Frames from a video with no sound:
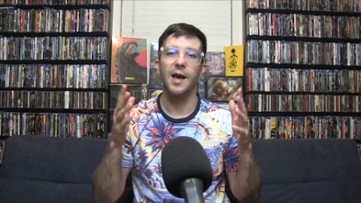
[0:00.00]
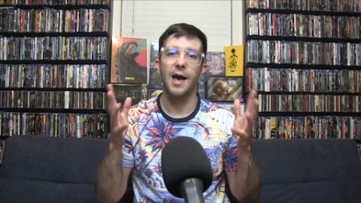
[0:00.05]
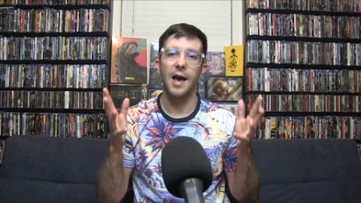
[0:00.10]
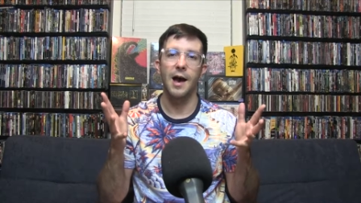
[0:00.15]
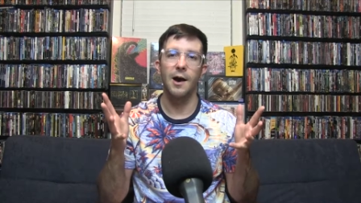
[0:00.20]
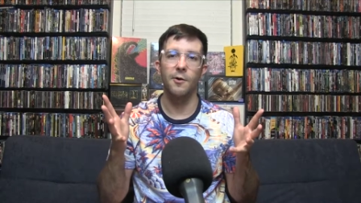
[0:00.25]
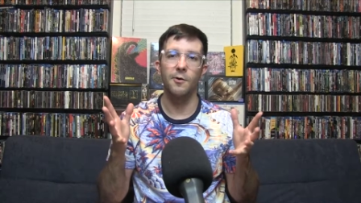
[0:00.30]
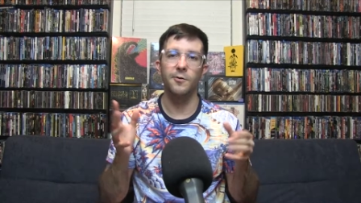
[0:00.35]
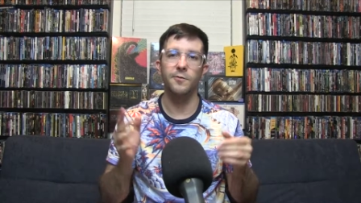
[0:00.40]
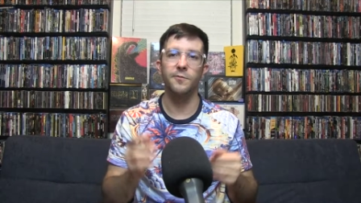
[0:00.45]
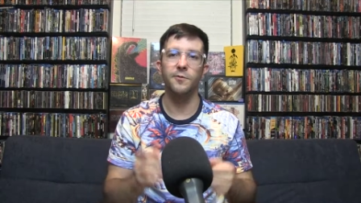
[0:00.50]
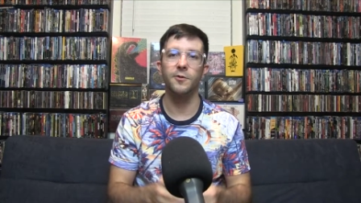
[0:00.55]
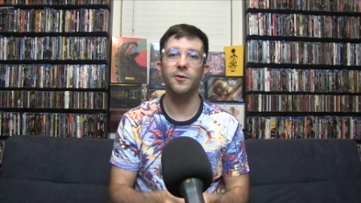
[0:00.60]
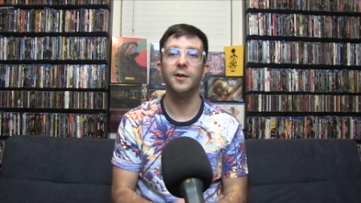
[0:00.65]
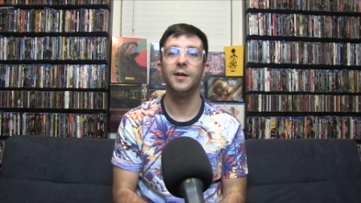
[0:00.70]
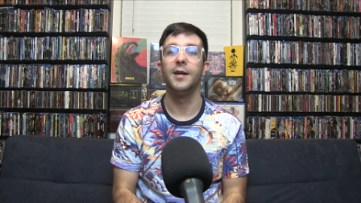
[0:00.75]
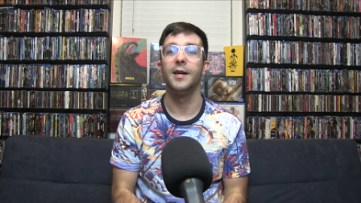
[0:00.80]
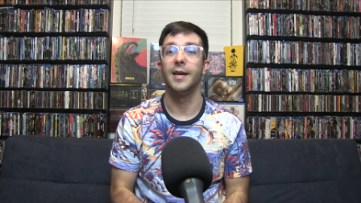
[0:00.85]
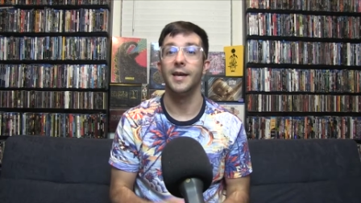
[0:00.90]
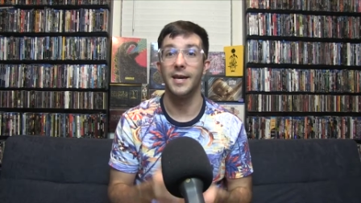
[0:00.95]

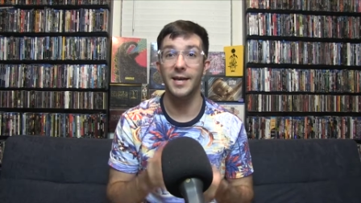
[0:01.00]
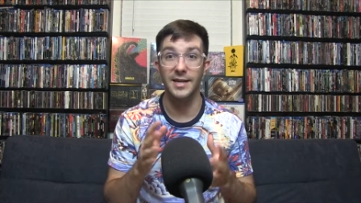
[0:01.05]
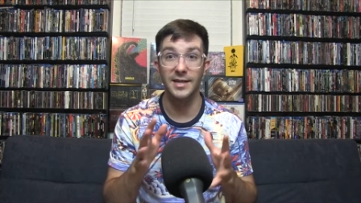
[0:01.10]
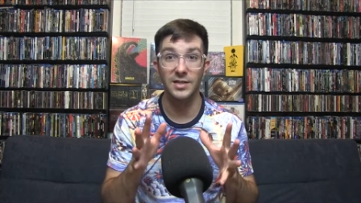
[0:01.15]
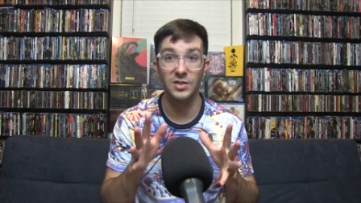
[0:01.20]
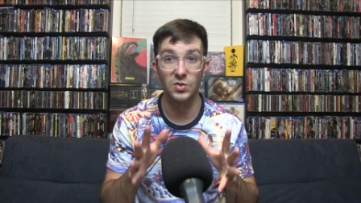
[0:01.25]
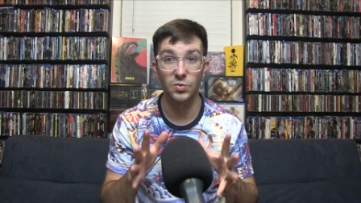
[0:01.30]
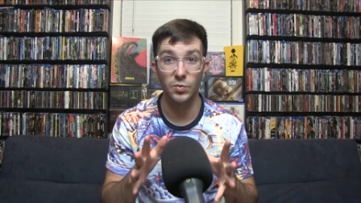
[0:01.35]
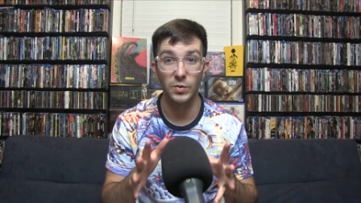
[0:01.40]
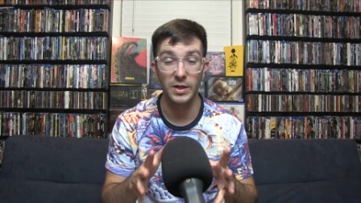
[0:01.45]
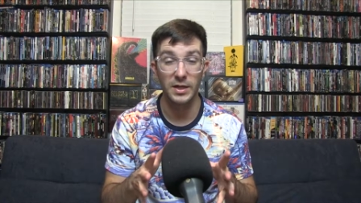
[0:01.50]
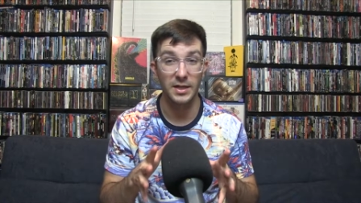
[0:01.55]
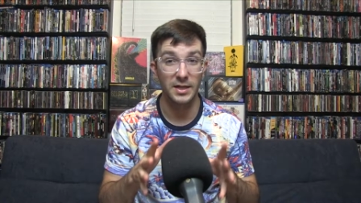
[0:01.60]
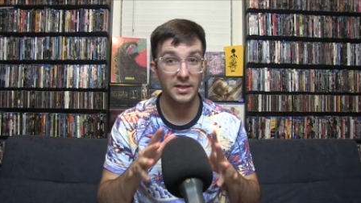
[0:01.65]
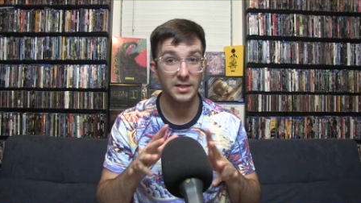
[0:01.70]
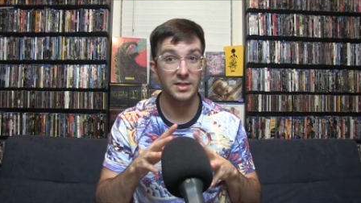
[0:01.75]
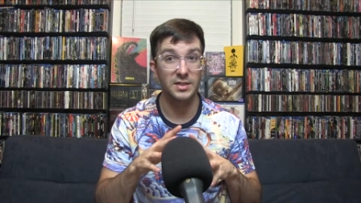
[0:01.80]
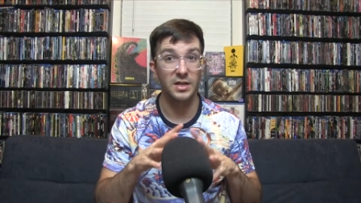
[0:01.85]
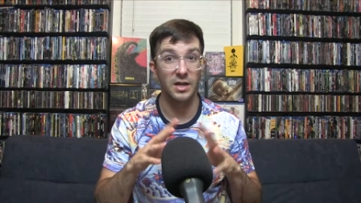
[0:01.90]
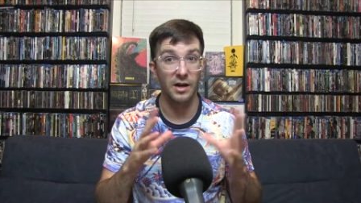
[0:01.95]
However, it is the
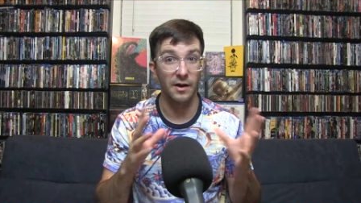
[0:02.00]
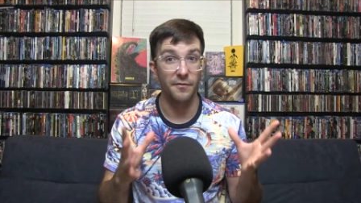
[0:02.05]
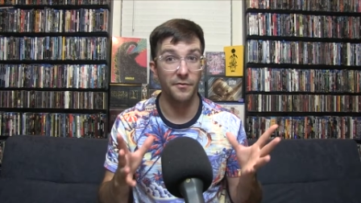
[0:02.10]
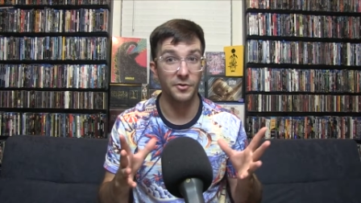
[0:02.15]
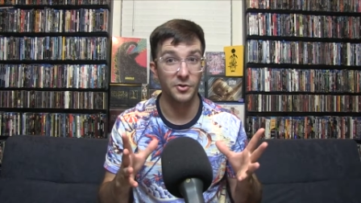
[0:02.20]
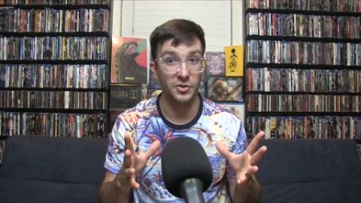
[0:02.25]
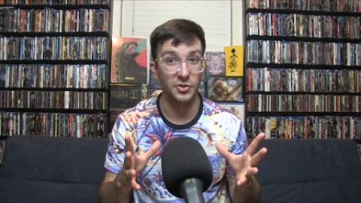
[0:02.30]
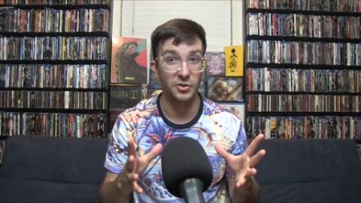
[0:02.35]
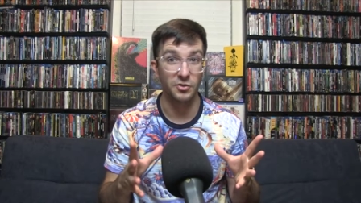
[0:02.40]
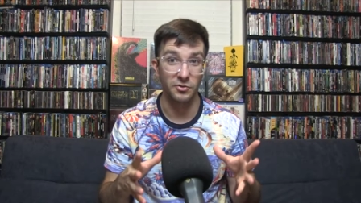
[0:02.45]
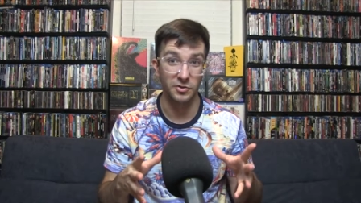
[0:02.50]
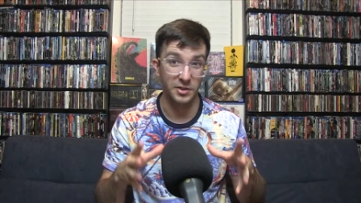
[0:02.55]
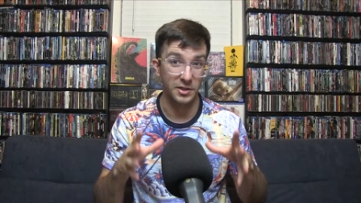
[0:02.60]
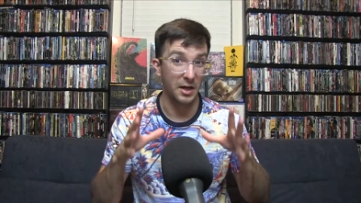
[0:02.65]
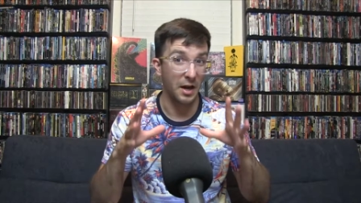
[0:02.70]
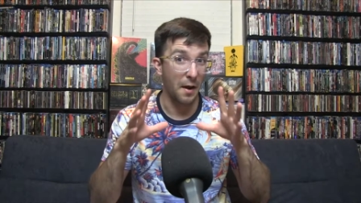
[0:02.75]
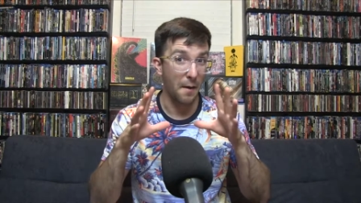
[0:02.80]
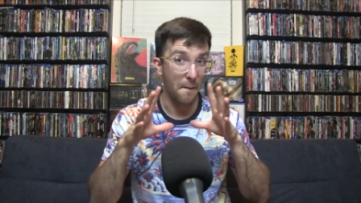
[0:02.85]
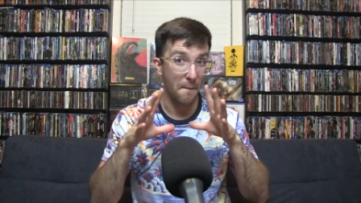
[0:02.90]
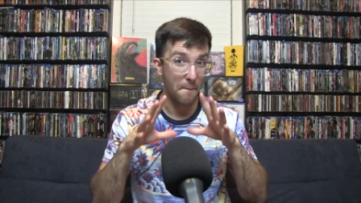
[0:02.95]
weakest of the
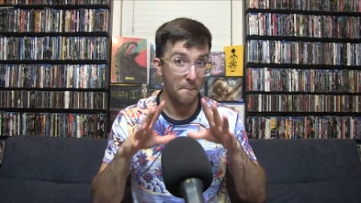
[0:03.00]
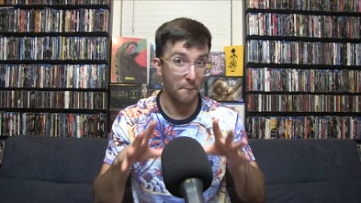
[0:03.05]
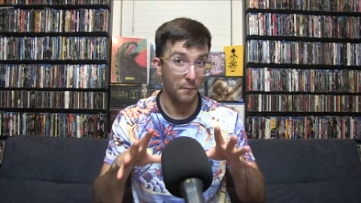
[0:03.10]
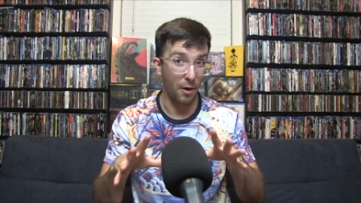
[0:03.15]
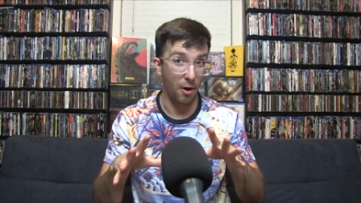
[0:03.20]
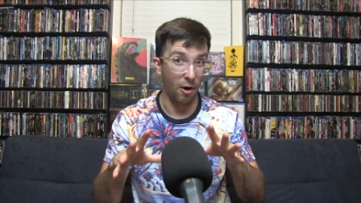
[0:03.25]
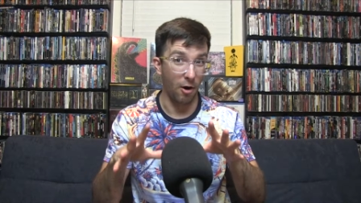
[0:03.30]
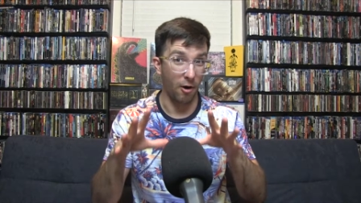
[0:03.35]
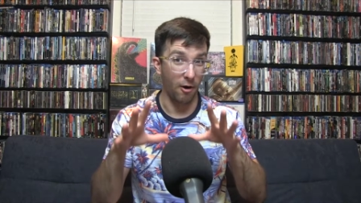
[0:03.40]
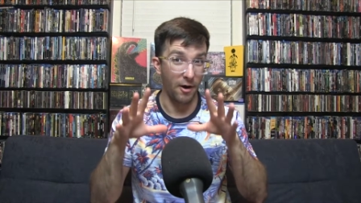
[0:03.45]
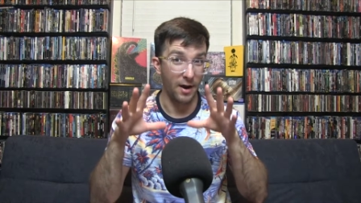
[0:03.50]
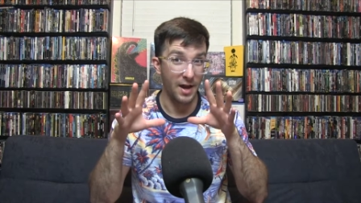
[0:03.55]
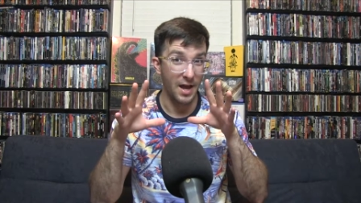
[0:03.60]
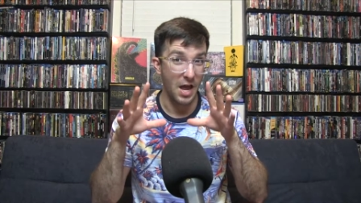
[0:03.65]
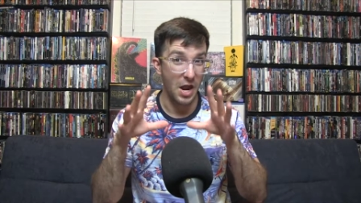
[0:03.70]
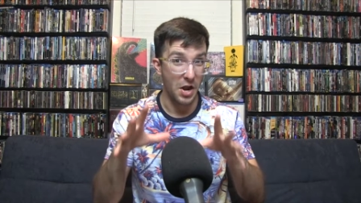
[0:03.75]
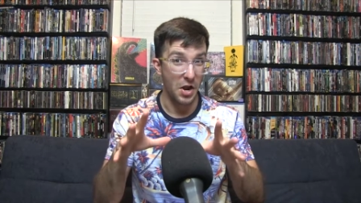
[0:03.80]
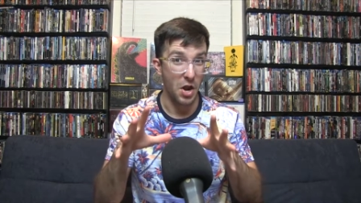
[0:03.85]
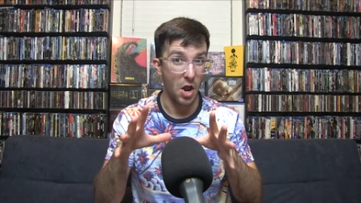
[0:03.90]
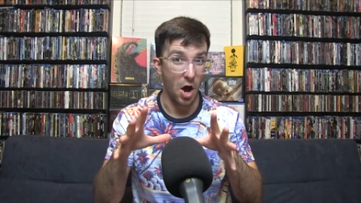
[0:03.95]
trilogy, bar
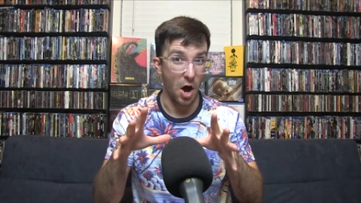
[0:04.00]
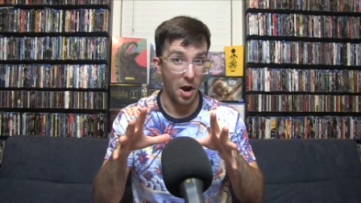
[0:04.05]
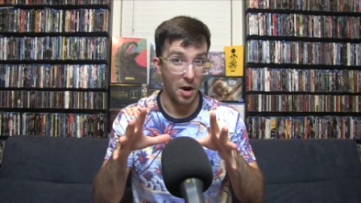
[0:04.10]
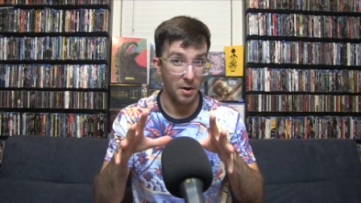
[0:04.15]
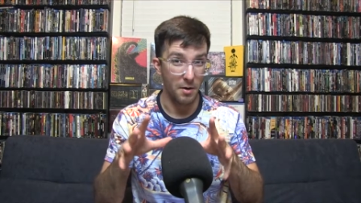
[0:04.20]
no.